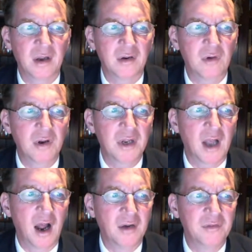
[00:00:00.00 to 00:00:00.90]
chronic
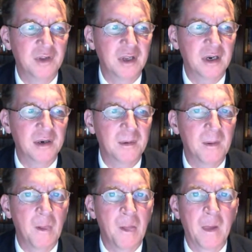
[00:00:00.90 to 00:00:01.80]
heart failure.
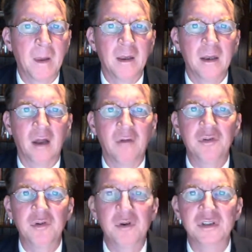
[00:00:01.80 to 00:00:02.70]
Now,
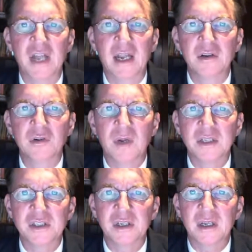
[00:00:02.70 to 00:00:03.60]
to your second
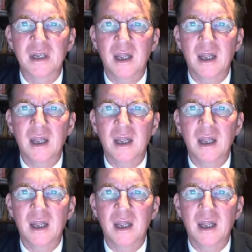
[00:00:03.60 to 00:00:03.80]
question,